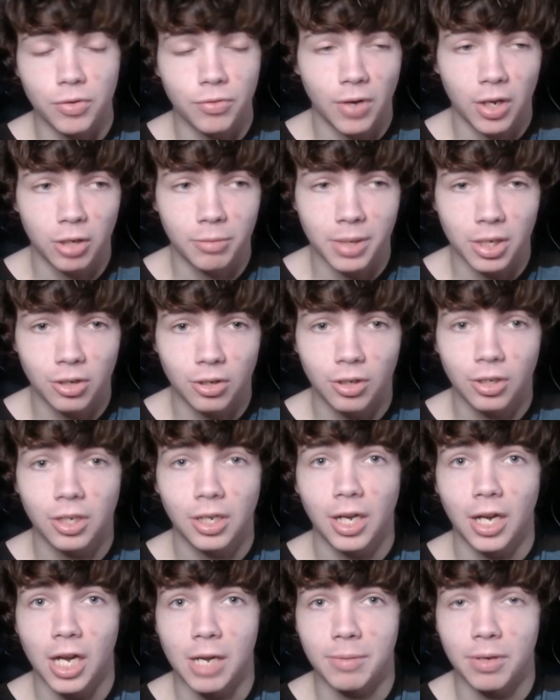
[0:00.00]
if you follow me at
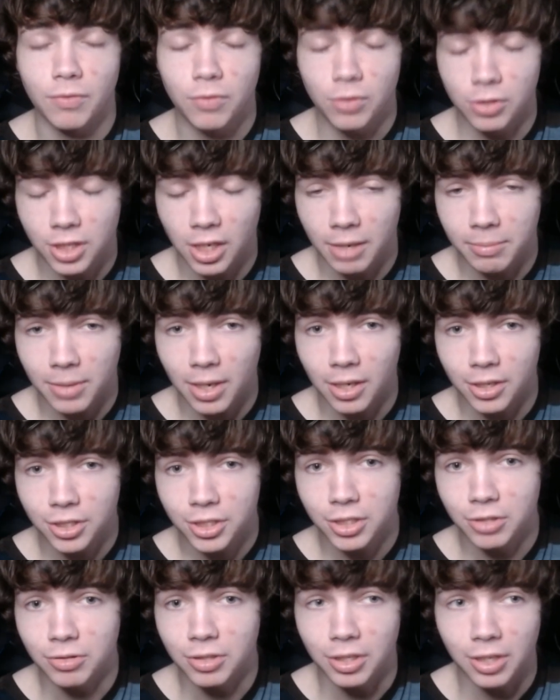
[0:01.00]
all, I am a full-time
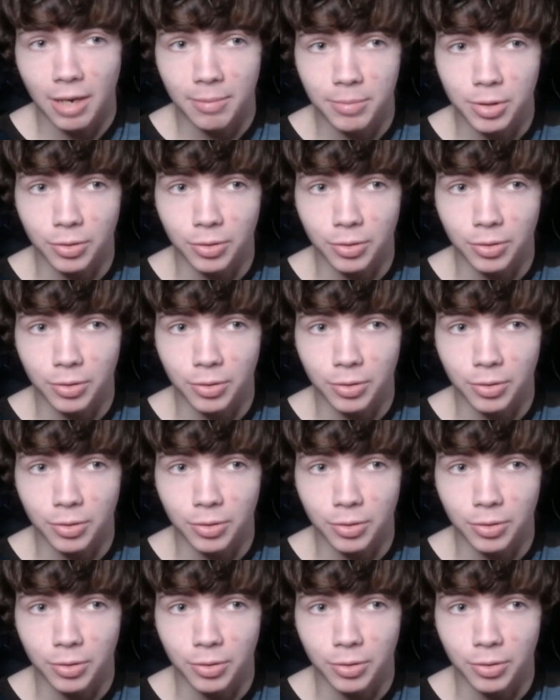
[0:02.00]
college student.